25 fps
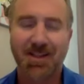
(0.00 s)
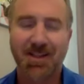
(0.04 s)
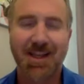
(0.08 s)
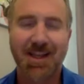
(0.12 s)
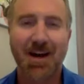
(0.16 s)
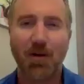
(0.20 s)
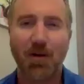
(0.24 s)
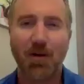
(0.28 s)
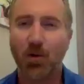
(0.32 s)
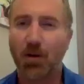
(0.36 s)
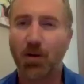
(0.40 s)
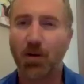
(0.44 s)

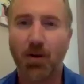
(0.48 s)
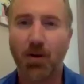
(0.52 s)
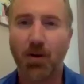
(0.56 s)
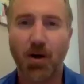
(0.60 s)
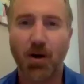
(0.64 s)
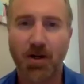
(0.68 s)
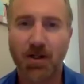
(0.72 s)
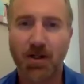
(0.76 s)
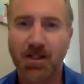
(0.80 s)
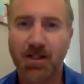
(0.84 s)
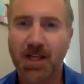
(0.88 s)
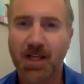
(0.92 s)
this
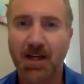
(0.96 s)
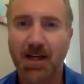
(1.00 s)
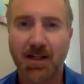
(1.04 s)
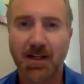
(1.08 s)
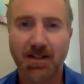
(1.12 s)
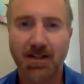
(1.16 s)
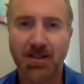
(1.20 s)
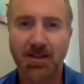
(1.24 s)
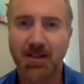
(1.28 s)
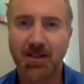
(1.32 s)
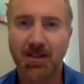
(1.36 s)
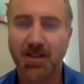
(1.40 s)
guy, Will
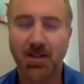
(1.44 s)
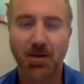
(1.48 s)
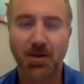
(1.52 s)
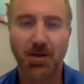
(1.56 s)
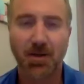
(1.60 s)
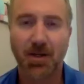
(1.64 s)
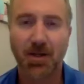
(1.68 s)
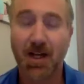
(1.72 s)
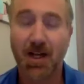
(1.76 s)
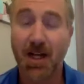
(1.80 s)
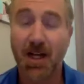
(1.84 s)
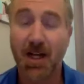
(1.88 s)
Barnes, got
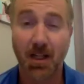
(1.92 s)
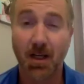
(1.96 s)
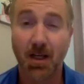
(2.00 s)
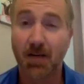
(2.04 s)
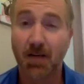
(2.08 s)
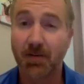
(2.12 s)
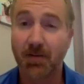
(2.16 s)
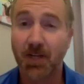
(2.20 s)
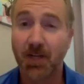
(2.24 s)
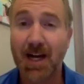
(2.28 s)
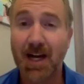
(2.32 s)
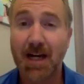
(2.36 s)
us
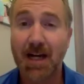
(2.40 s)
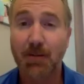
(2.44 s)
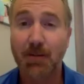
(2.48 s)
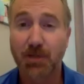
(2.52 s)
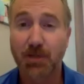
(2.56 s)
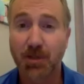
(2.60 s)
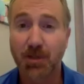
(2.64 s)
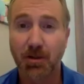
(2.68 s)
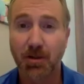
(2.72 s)
into it, and I loved it.